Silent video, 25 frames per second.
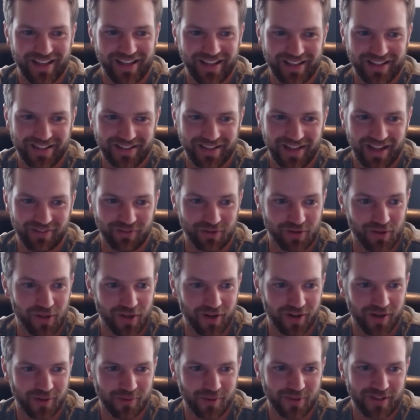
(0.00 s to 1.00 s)
and have
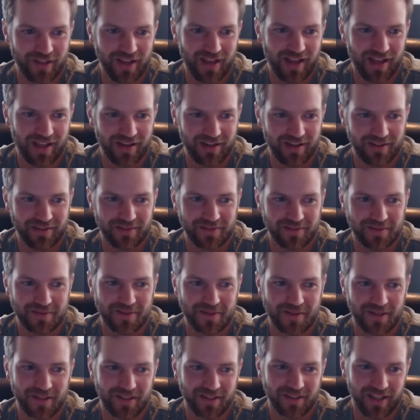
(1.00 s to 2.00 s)
clarity with that,
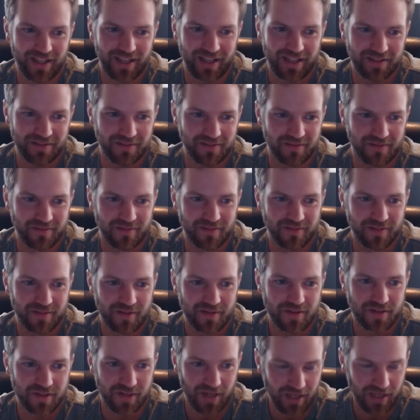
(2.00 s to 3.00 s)
and then
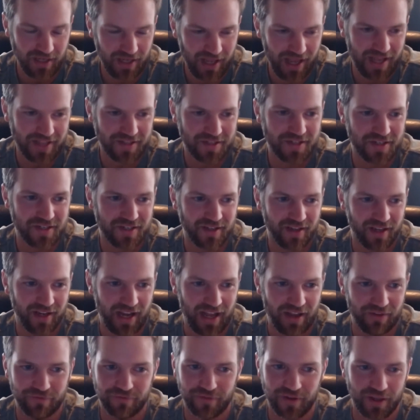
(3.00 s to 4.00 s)
say yes
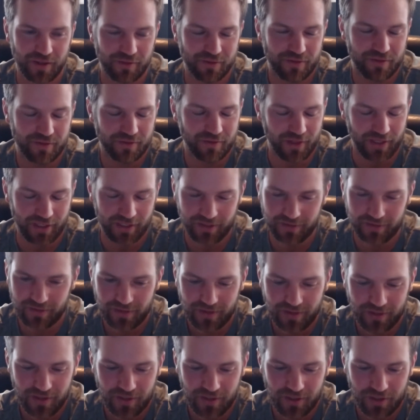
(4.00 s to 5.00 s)
and have faith. Like,
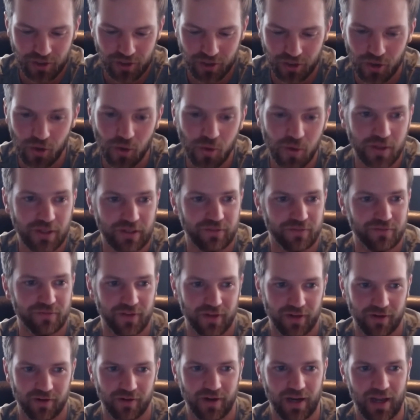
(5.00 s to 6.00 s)
you're going to
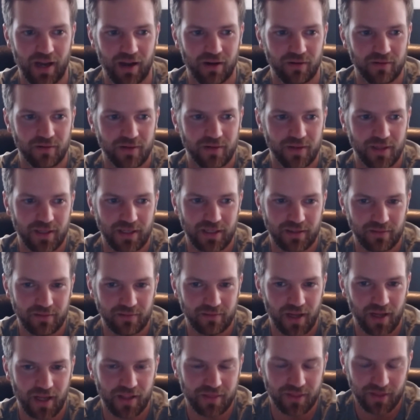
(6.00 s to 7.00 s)
figure it out.
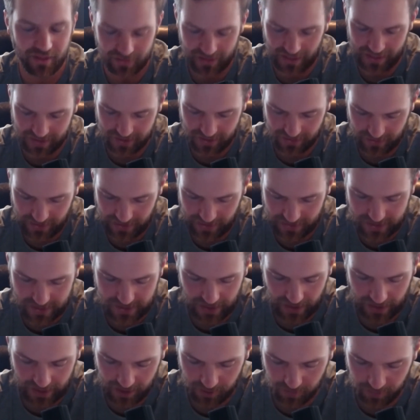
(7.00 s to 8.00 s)
And I think that that
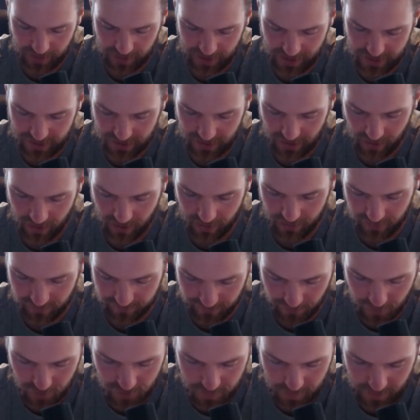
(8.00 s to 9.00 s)
second piece there, the
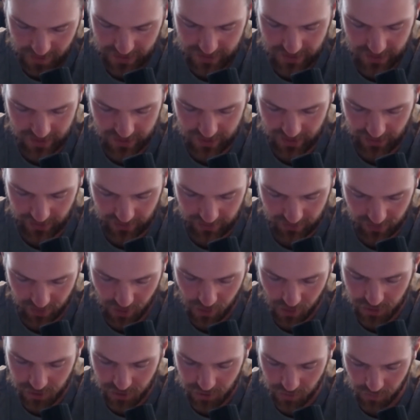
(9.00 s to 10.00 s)
first piece is like,
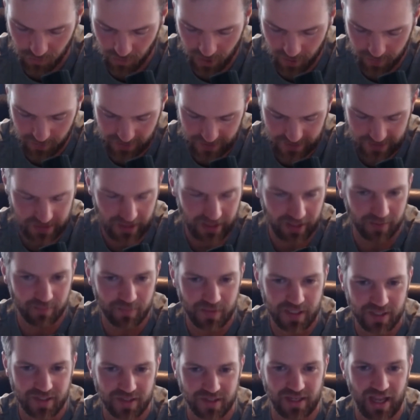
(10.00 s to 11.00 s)
know what you want, but the second
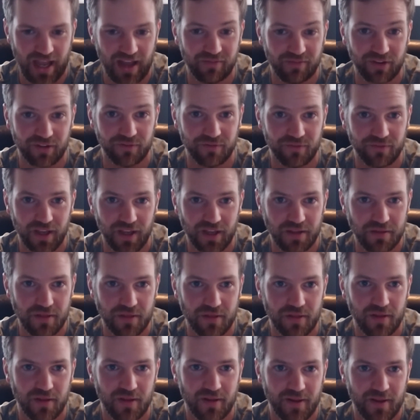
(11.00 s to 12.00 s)
piece, having
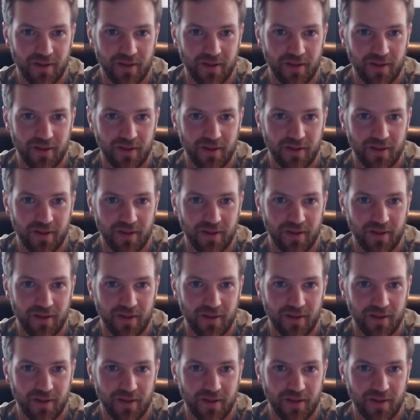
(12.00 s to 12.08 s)
faith,